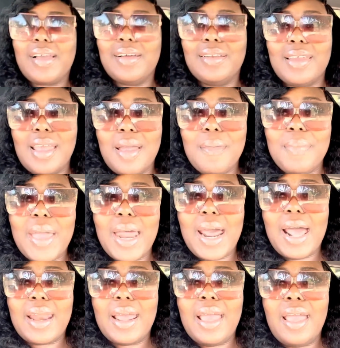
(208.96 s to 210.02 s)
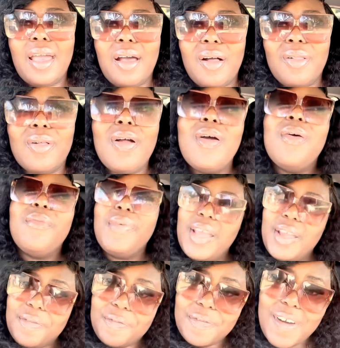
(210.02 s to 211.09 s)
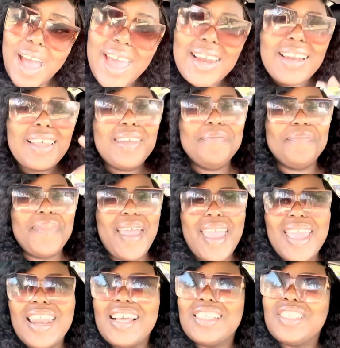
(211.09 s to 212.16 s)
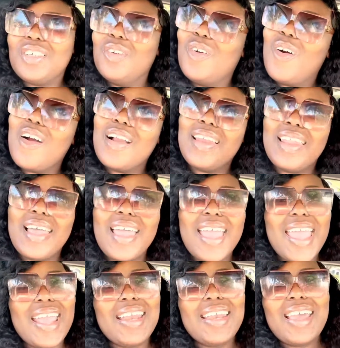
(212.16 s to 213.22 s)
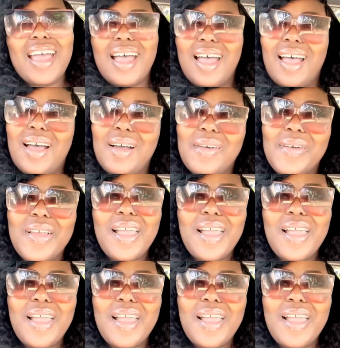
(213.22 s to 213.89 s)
a damn bat out of hell, we finally made it to Orlando.